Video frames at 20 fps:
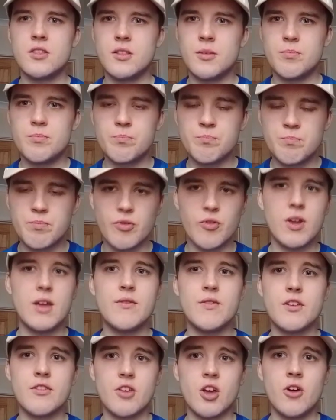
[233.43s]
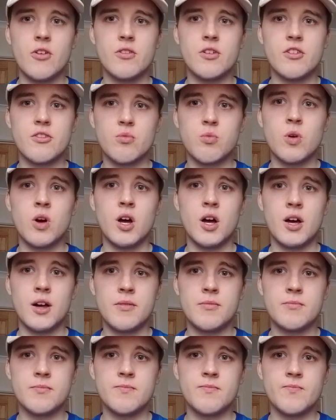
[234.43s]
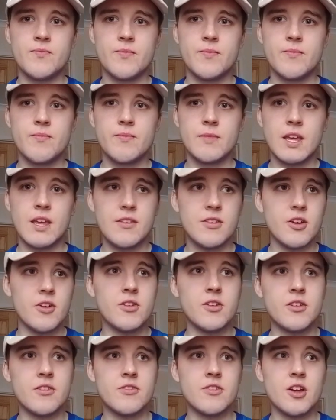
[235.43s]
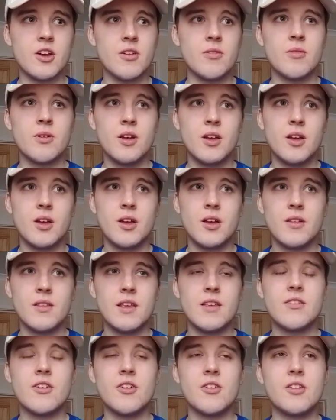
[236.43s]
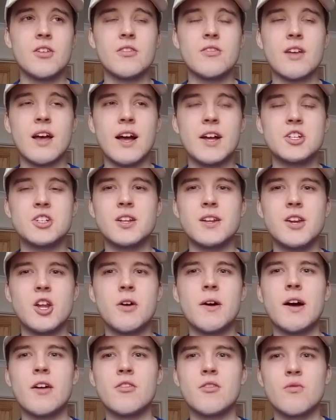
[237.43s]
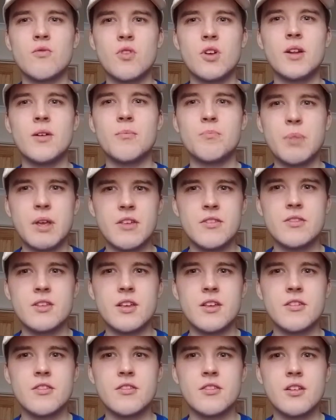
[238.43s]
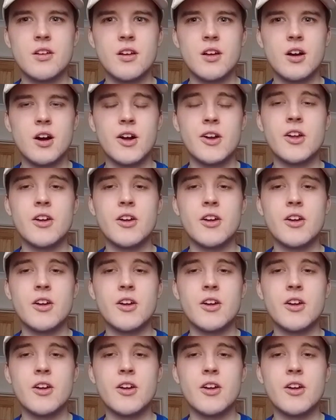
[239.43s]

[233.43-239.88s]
the previous owners were. These owners actually know how to run a business. I